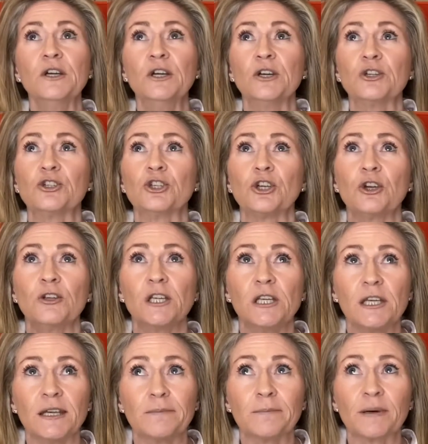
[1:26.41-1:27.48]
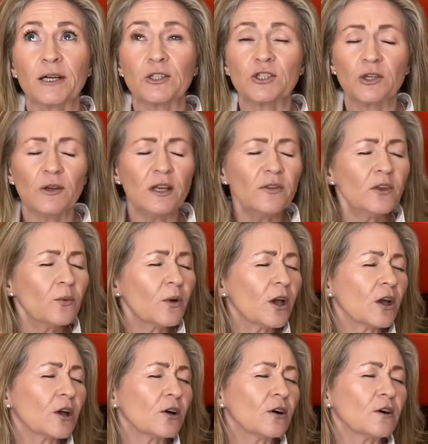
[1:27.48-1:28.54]
tuning in, by doing the
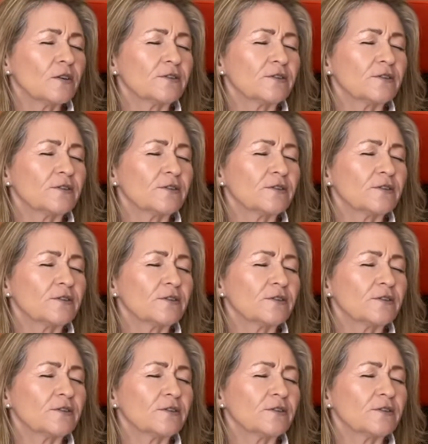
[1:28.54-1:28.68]
work of